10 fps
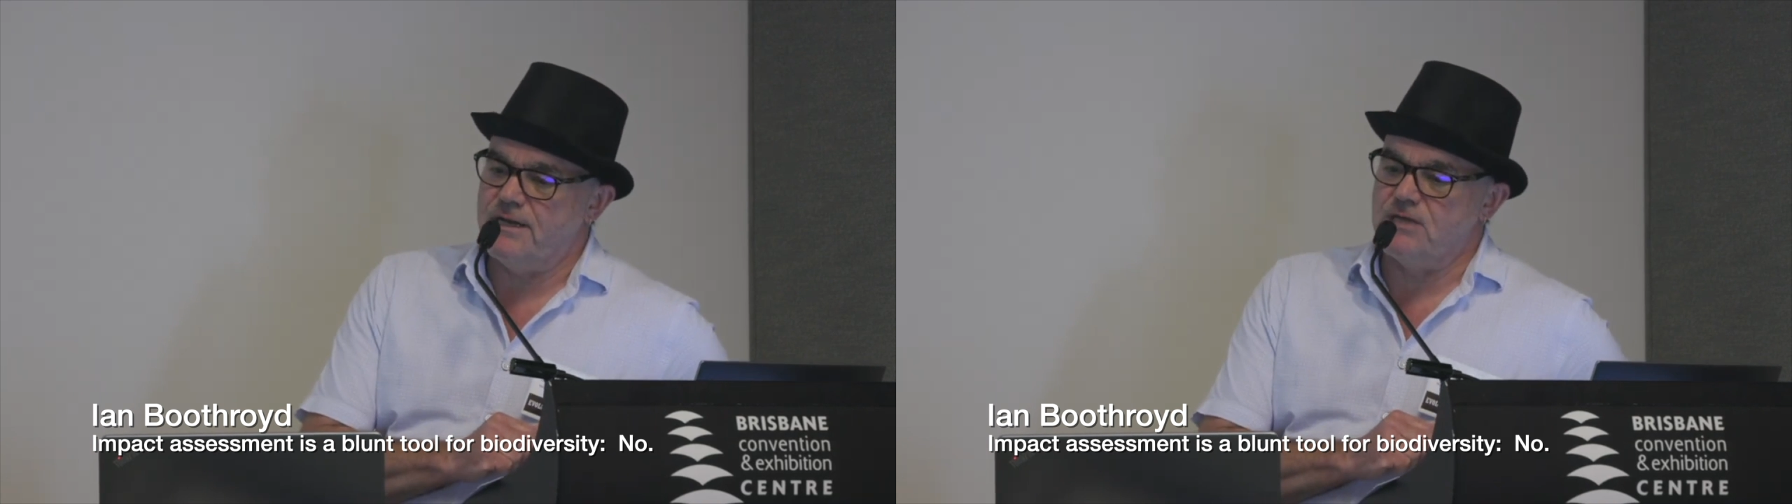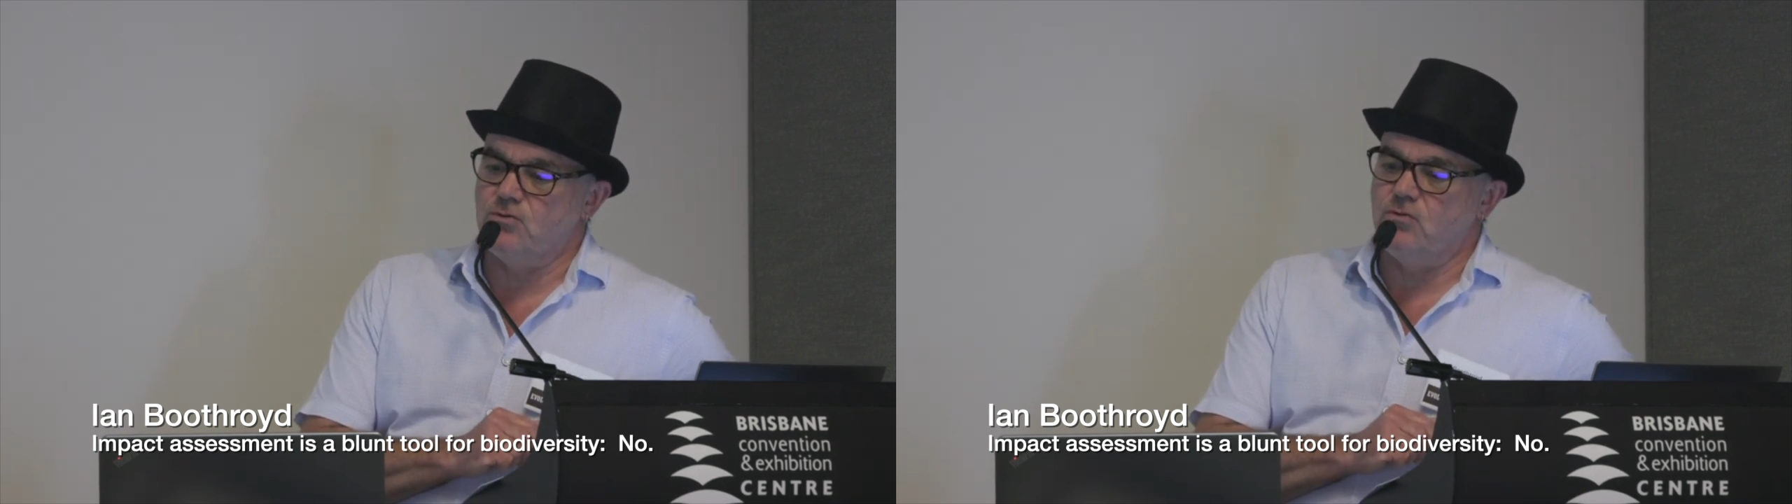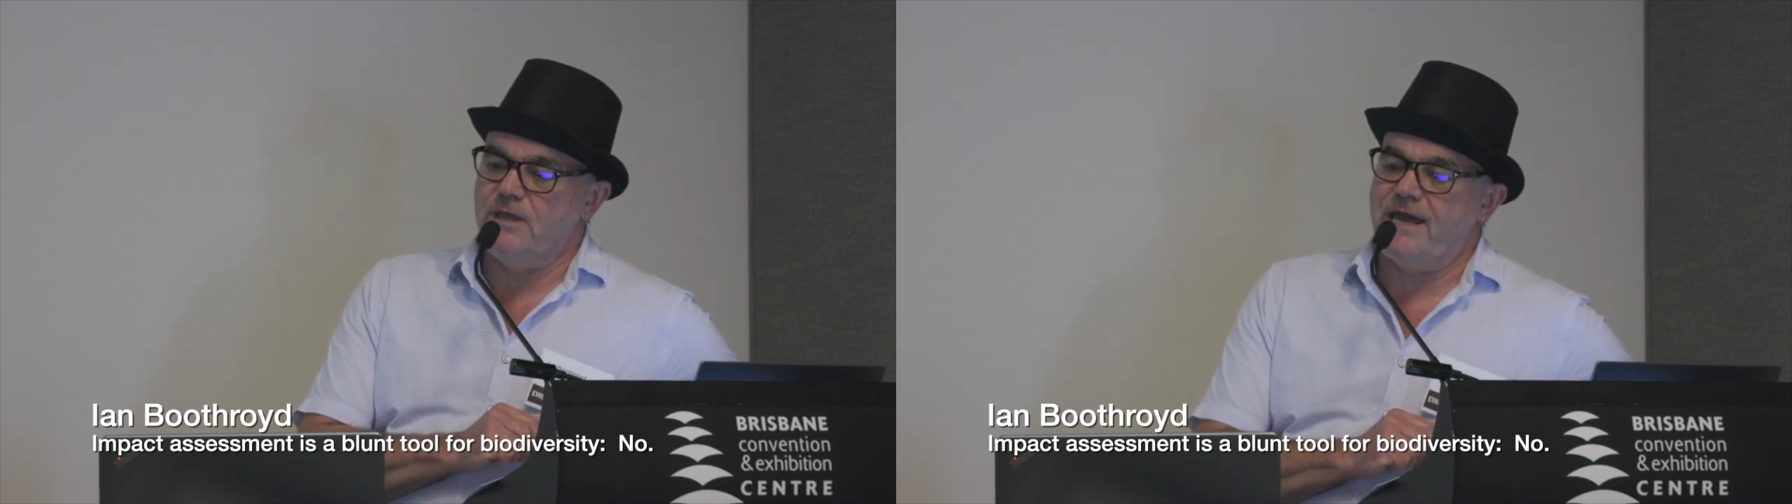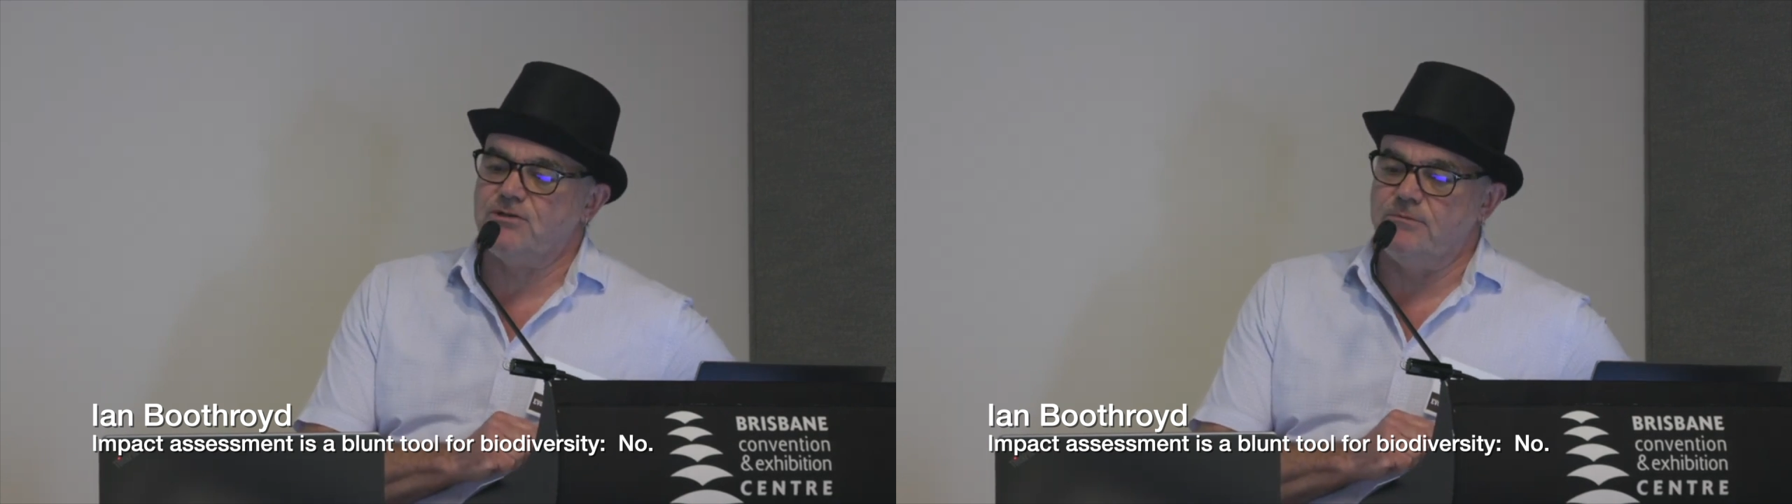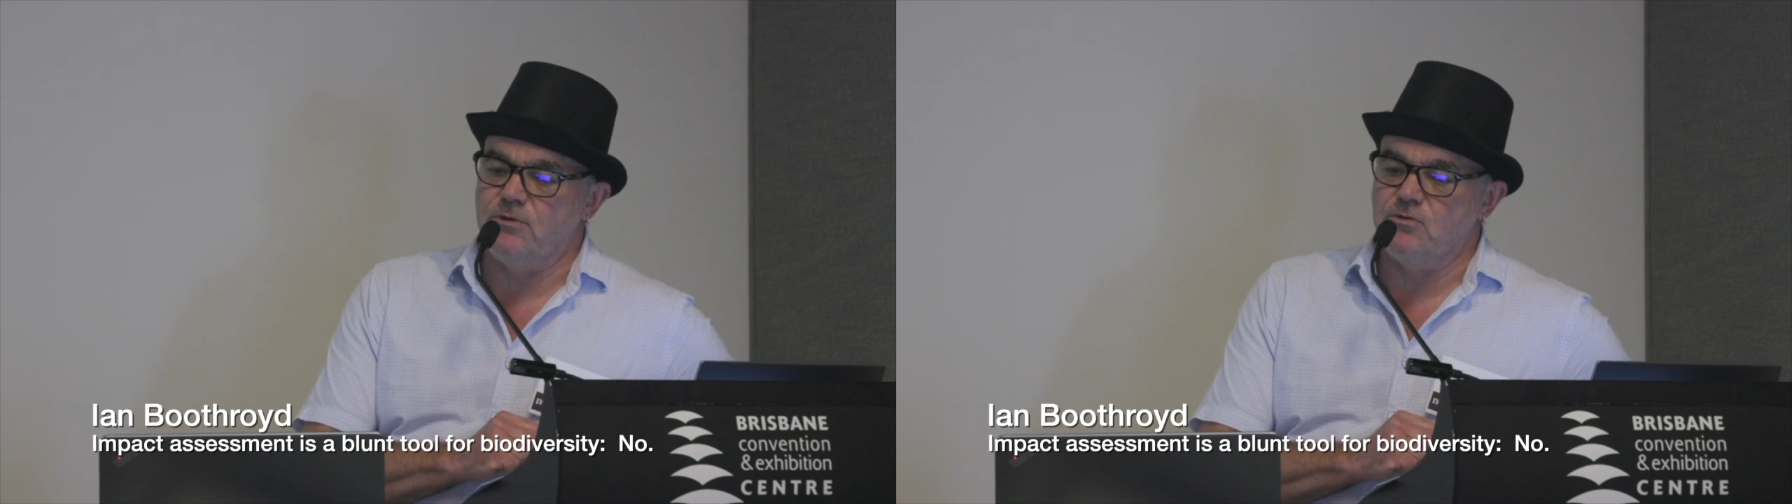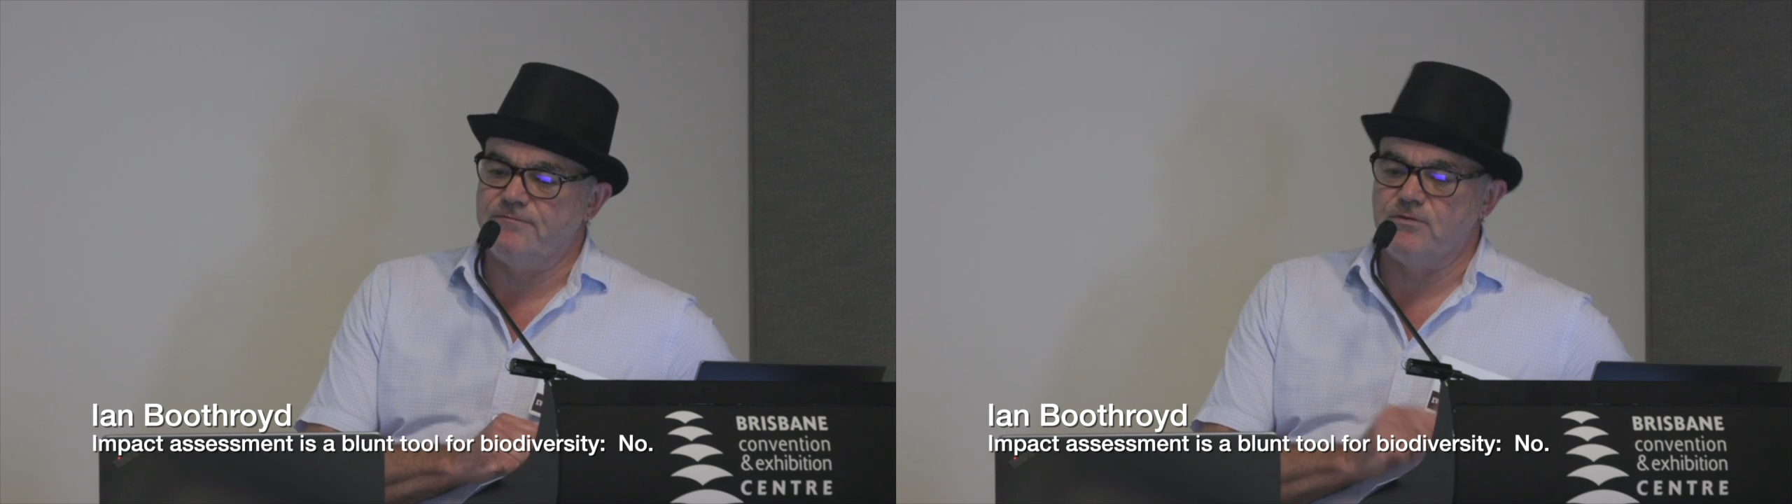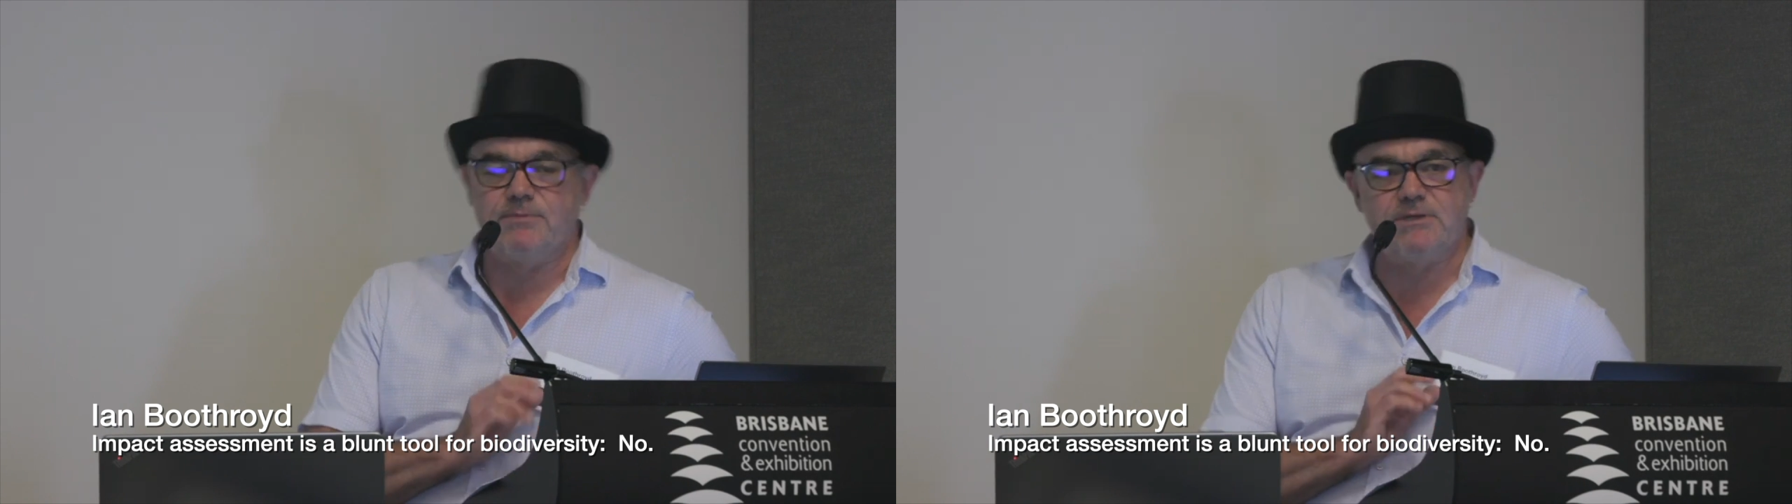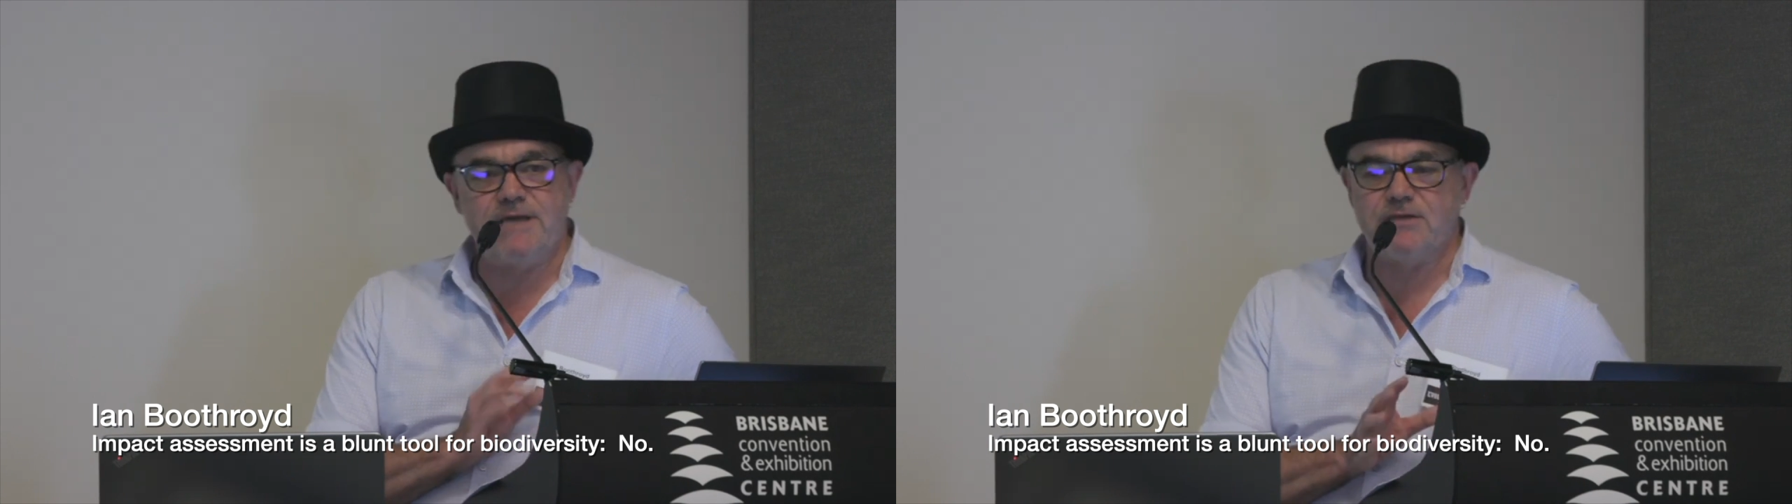and has all the attributes for the
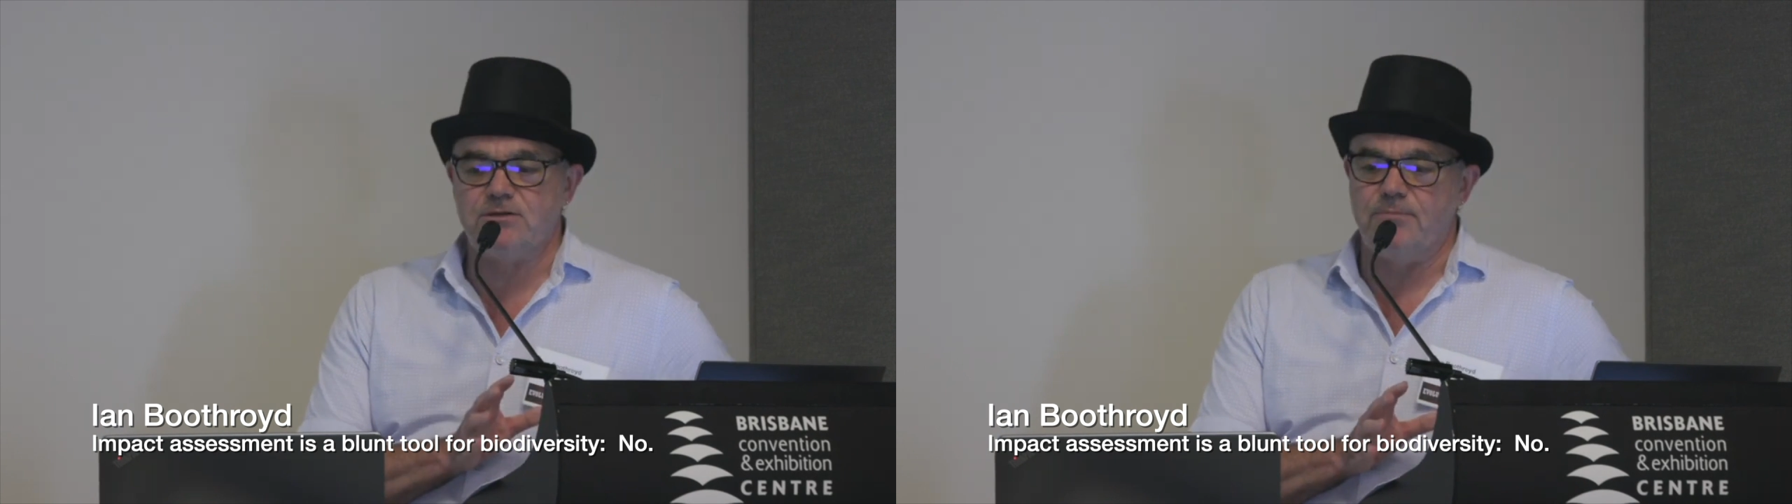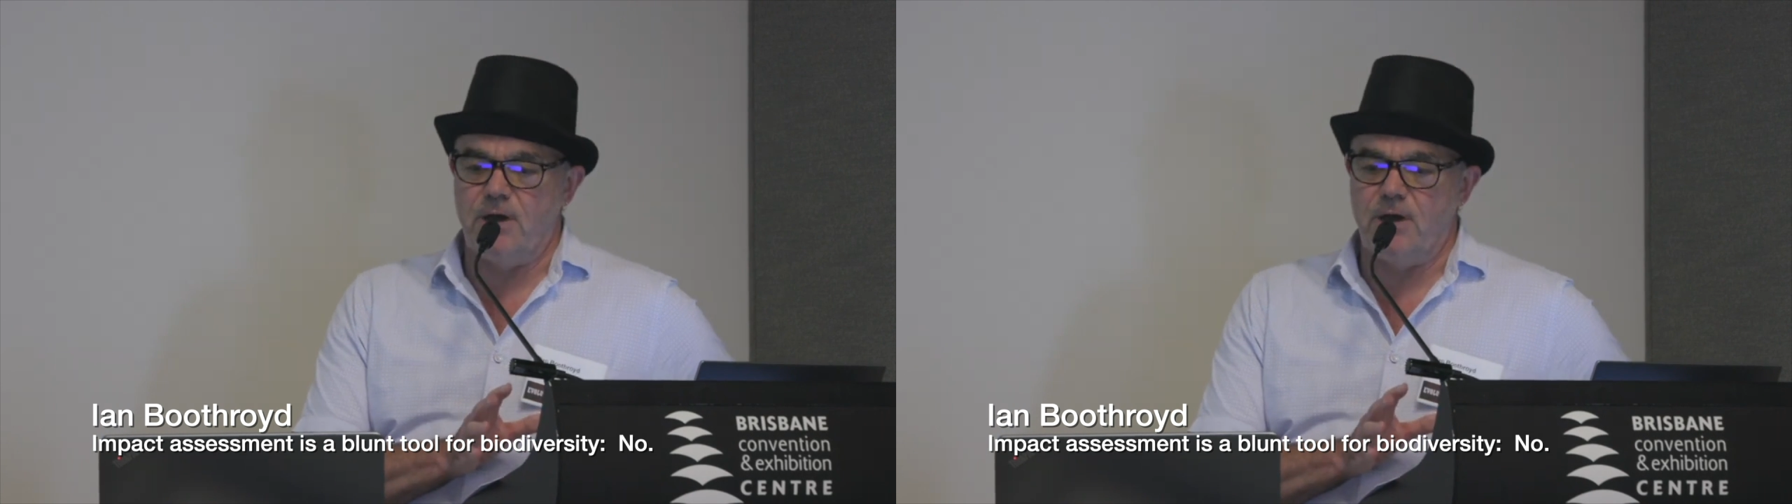protection of